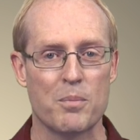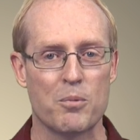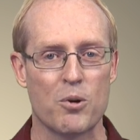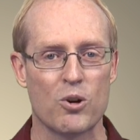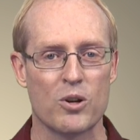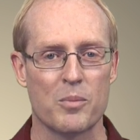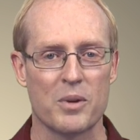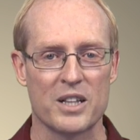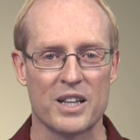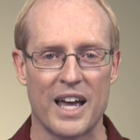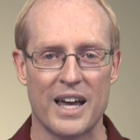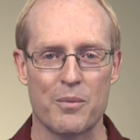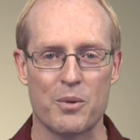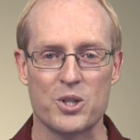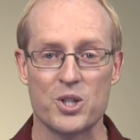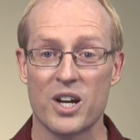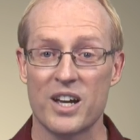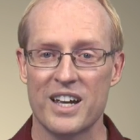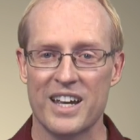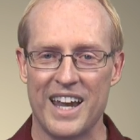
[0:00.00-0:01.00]
programming
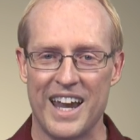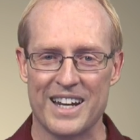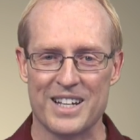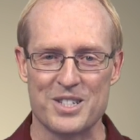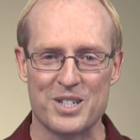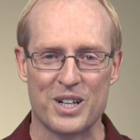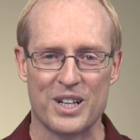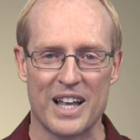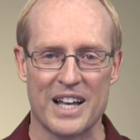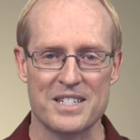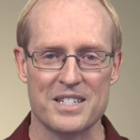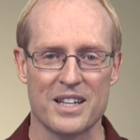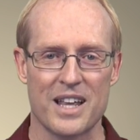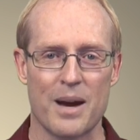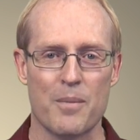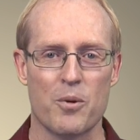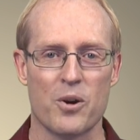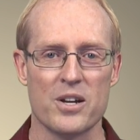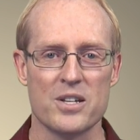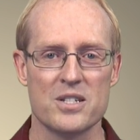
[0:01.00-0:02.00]
language and its class
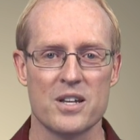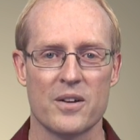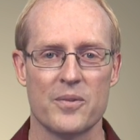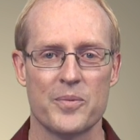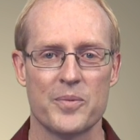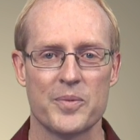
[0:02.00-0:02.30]
libraries.